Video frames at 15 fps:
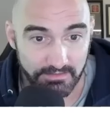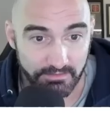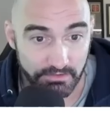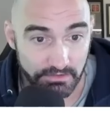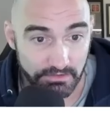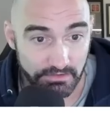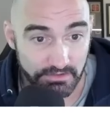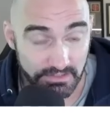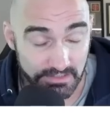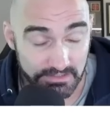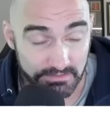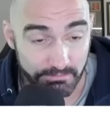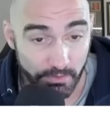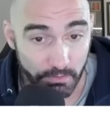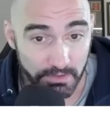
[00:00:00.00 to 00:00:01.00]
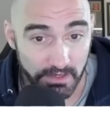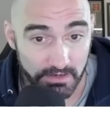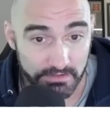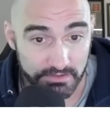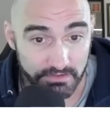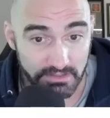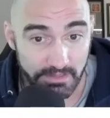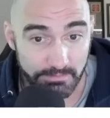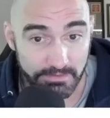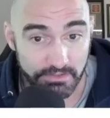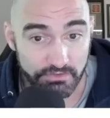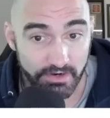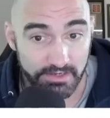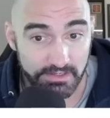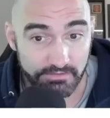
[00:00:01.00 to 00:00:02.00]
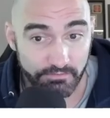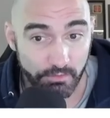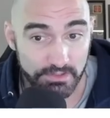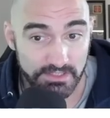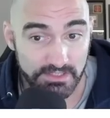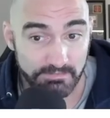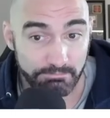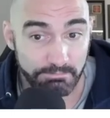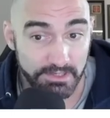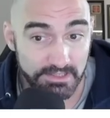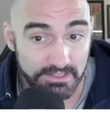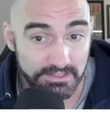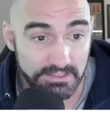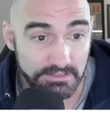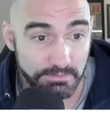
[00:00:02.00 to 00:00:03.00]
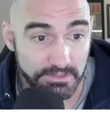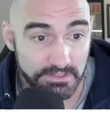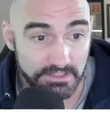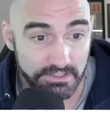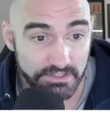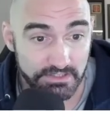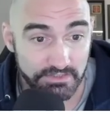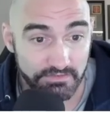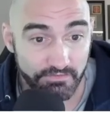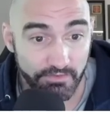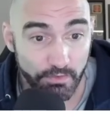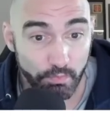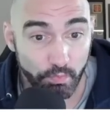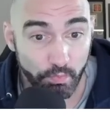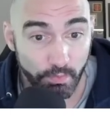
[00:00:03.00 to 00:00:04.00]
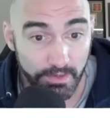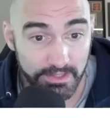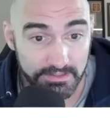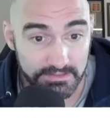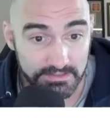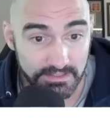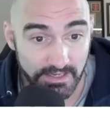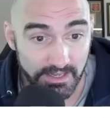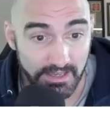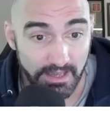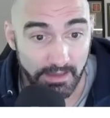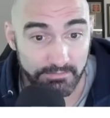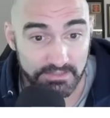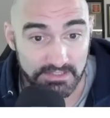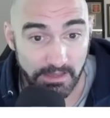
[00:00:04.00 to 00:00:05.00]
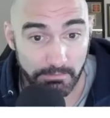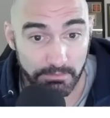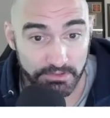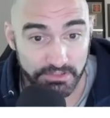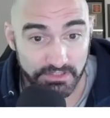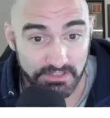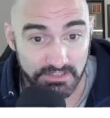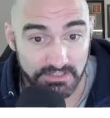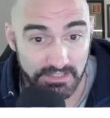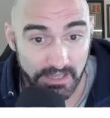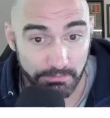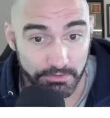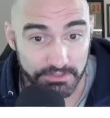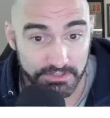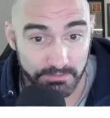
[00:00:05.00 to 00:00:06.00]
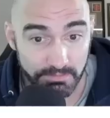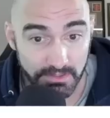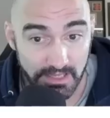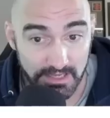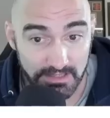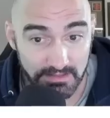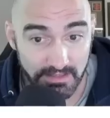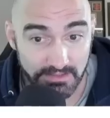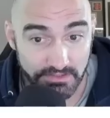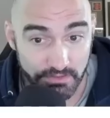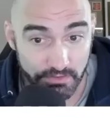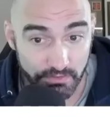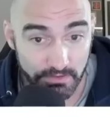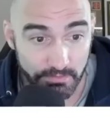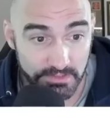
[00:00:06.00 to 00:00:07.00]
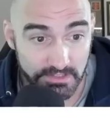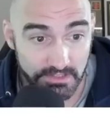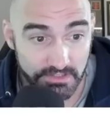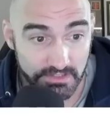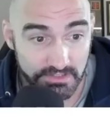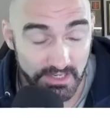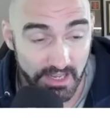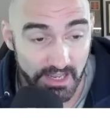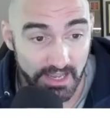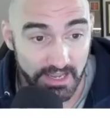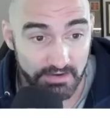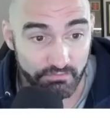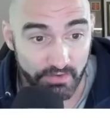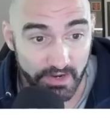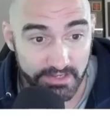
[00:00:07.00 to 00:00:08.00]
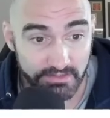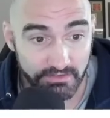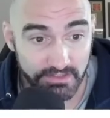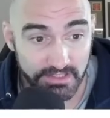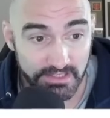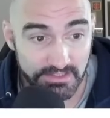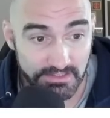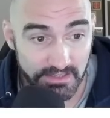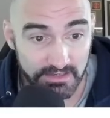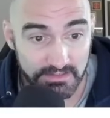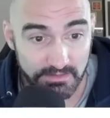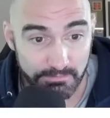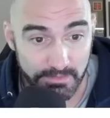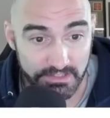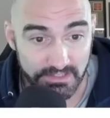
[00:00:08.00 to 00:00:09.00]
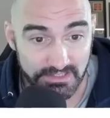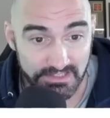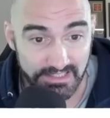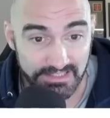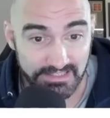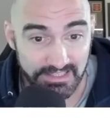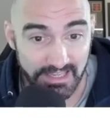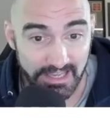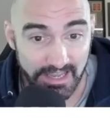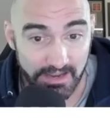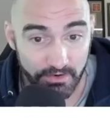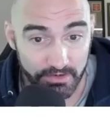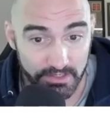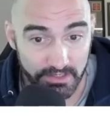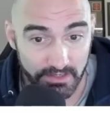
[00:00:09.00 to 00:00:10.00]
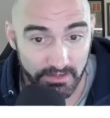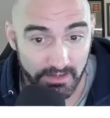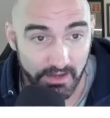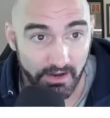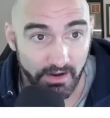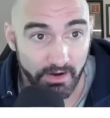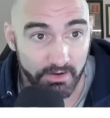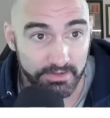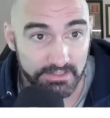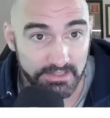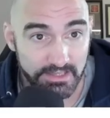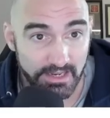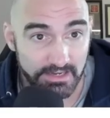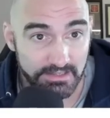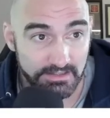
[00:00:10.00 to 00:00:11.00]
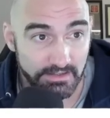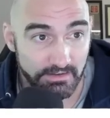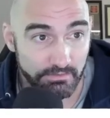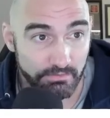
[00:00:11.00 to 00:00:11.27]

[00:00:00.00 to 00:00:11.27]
these mill bloggers are claiming Ukrainian forces have been in these positions for weeks, have established stable supply lines to the positions, and regularly conduct missions in the area, all indicating that